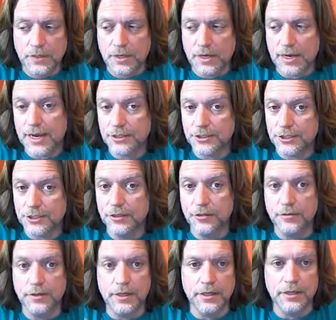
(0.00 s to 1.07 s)
I got two
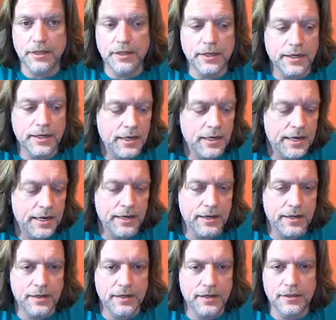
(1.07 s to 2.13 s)
really that I
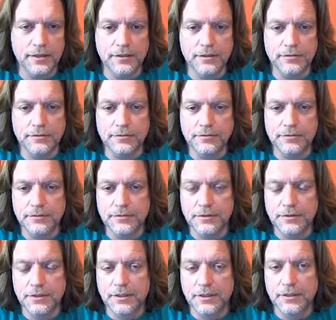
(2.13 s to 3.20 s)
like, um,
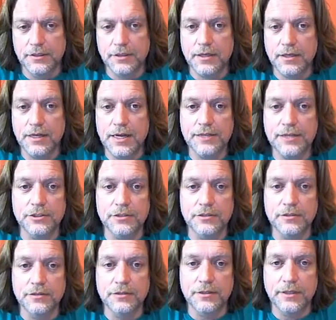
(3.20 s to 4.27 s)

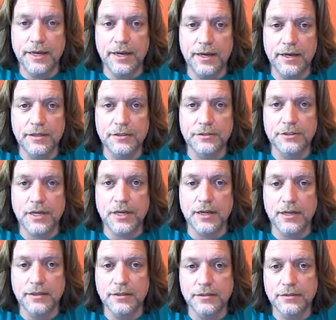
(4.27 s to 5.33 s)
Colossal and
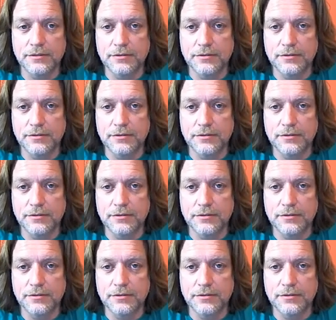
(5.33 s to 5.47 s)
Solid.